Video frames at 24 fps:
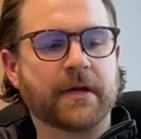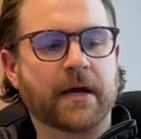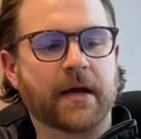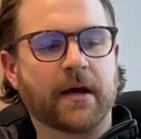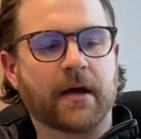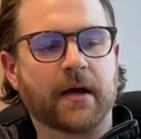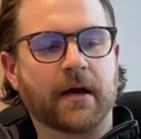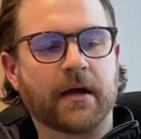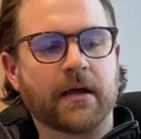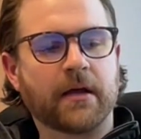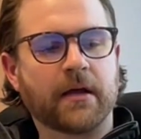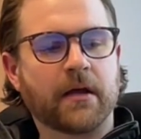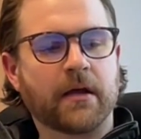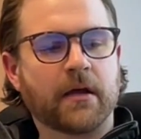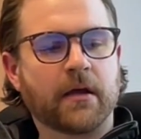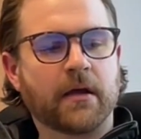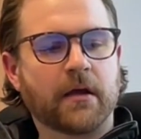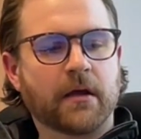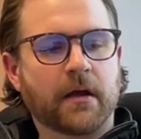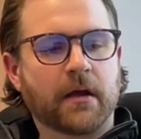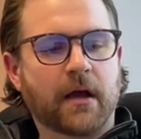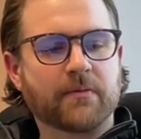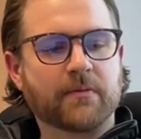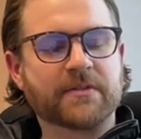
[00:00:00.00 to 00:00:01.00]

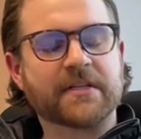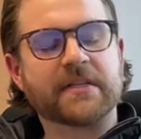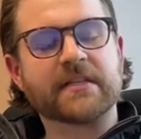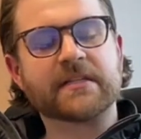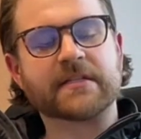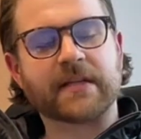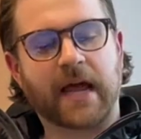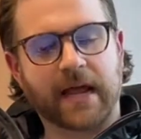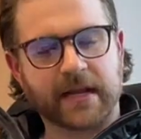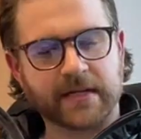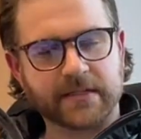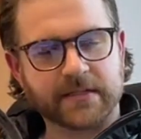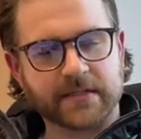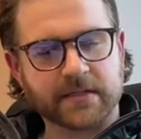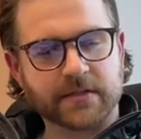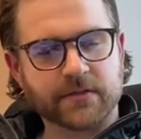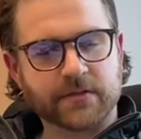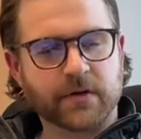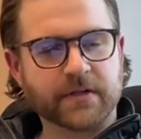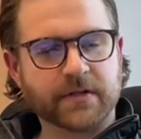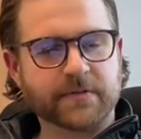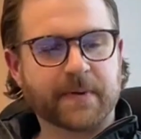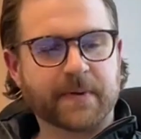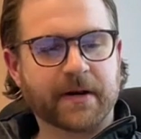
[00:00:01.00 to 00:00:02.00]
I was in the
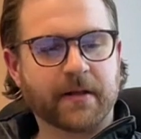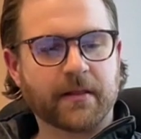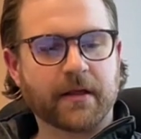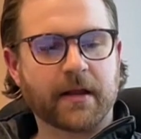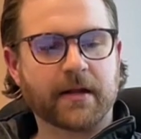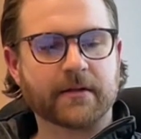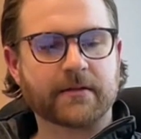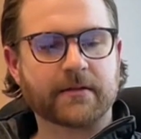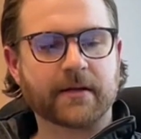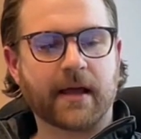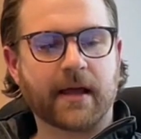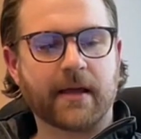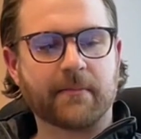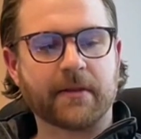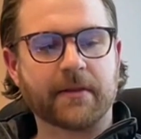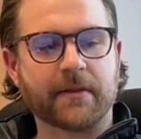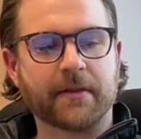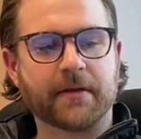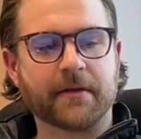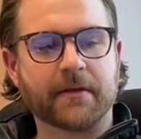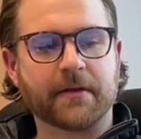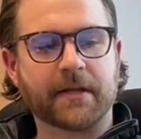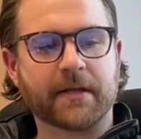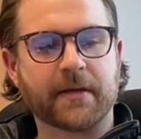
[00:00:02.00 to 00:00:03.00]
sciences, so I spent a lot of time in
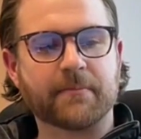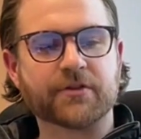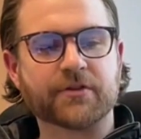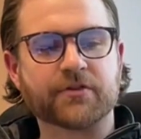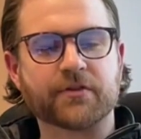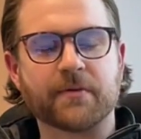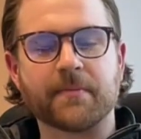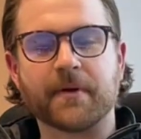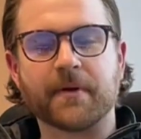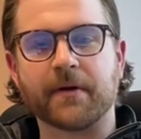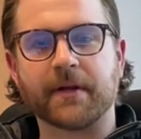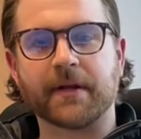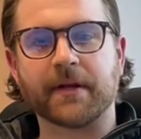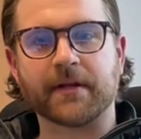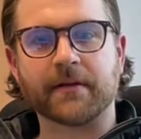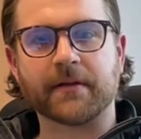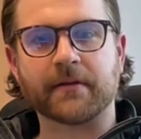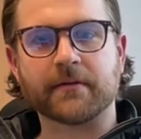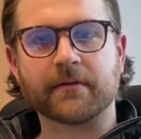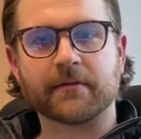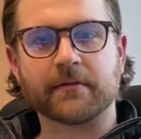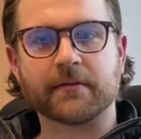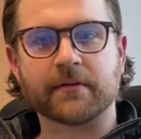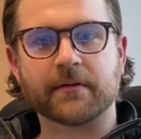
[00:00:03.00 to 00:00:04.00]
the chemistry building,